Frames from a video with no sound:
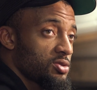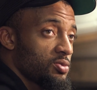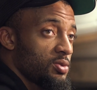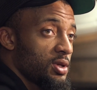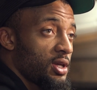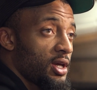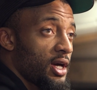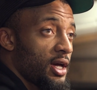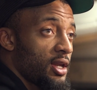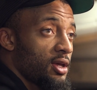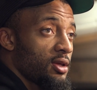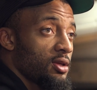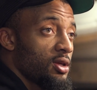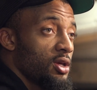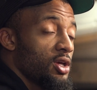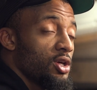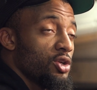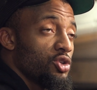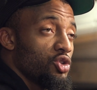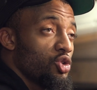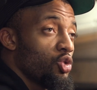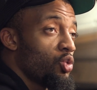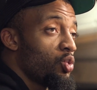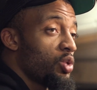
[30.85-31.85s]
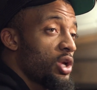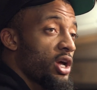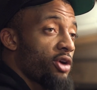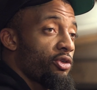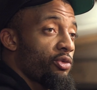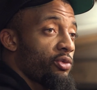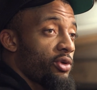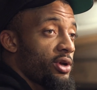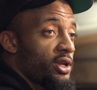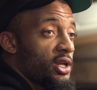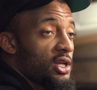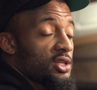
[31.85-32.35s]
We got to do whatever
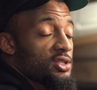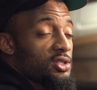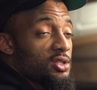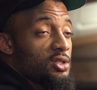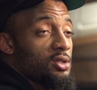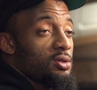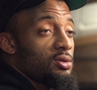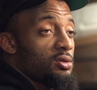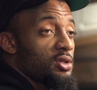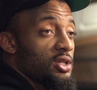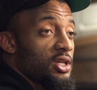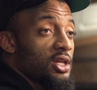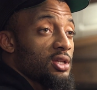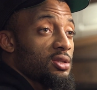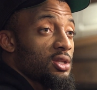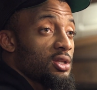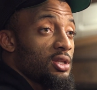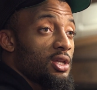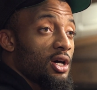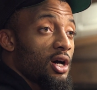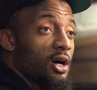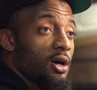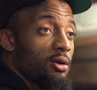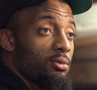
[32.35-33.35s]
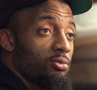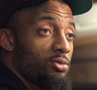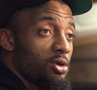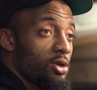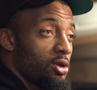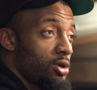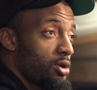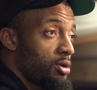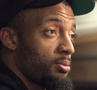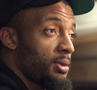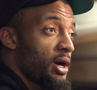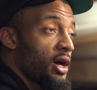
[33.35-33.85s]
we need to do to get the dub,
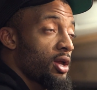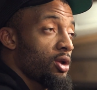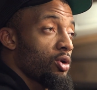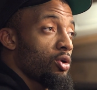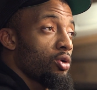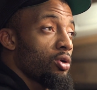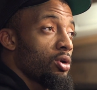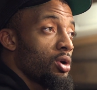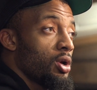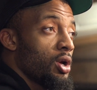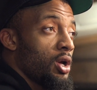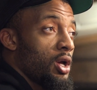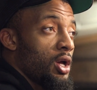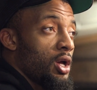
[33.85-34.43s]
no matter,